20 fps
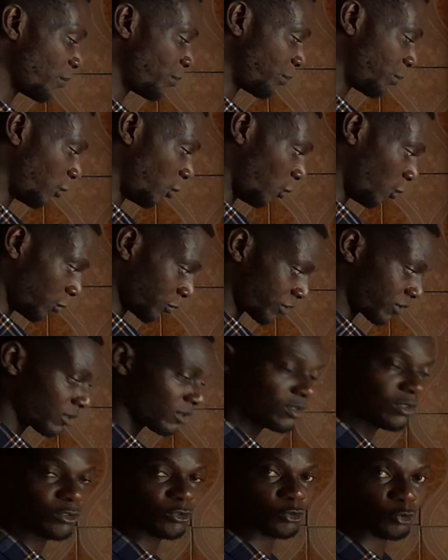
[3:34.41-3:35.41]
plus
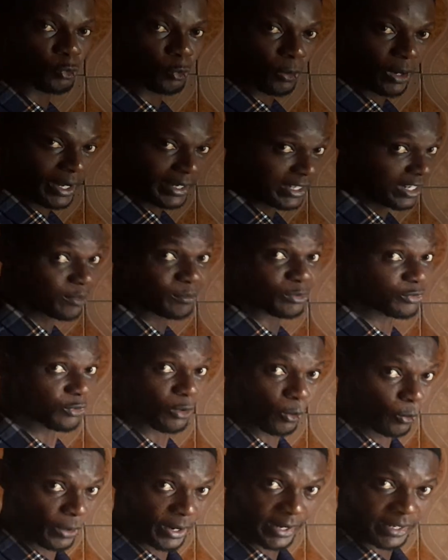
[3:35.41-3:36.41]
2Y, that will be
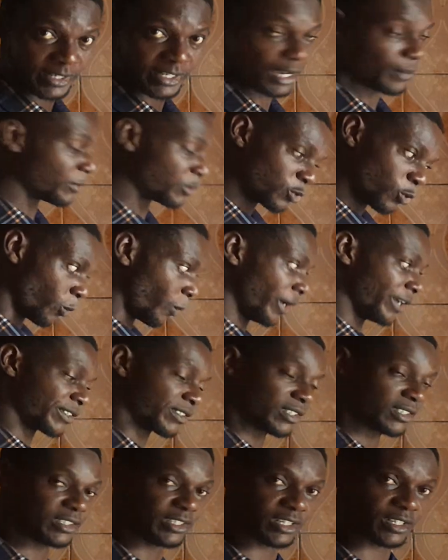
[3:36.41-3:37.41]
4Y. That means your Y is
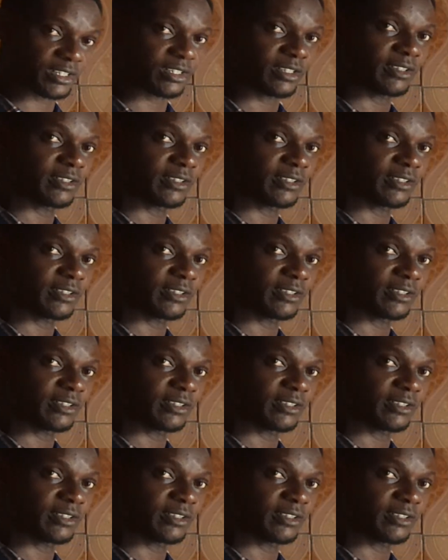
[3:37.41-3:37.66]
still there.